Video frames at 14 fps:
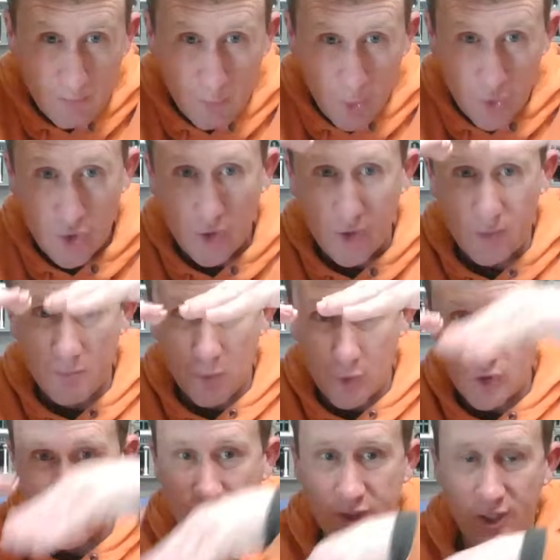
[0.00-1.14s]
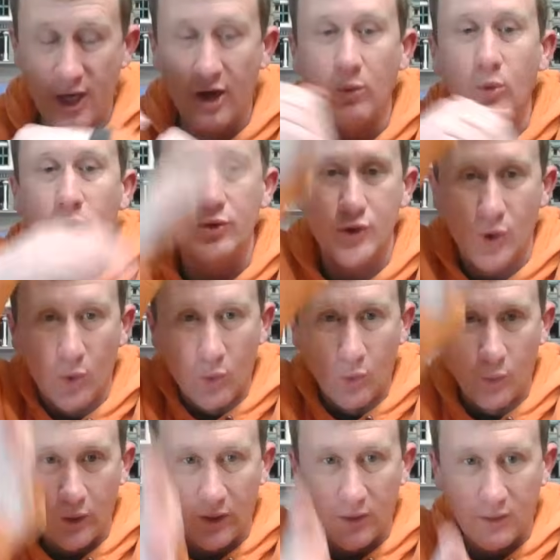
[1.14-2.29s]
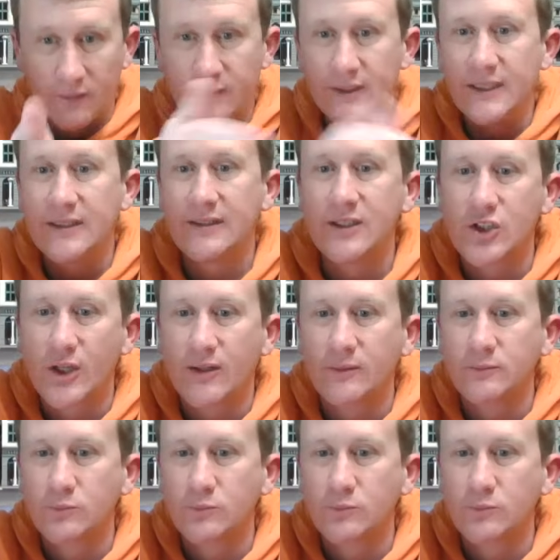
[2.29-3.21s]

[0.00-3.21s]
modulars, Star Wars, all underneath each other,